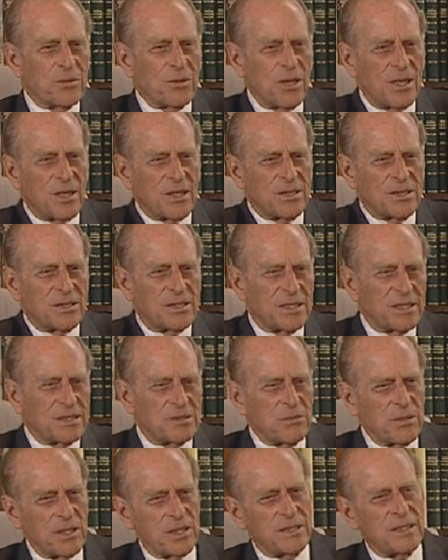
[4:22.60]
all
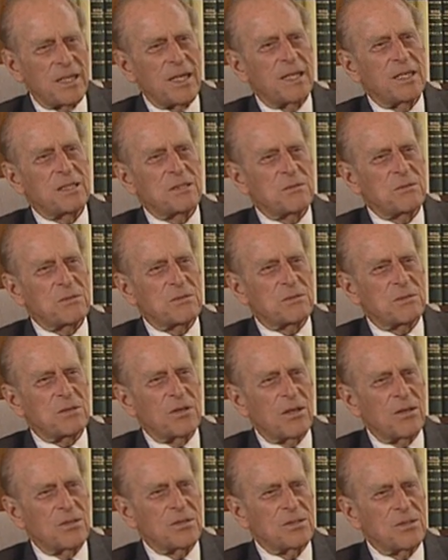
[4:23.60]
architects wear ties with
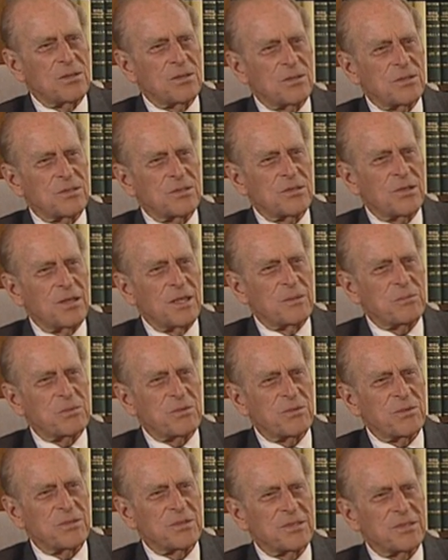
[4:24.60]
horizontal stripes, for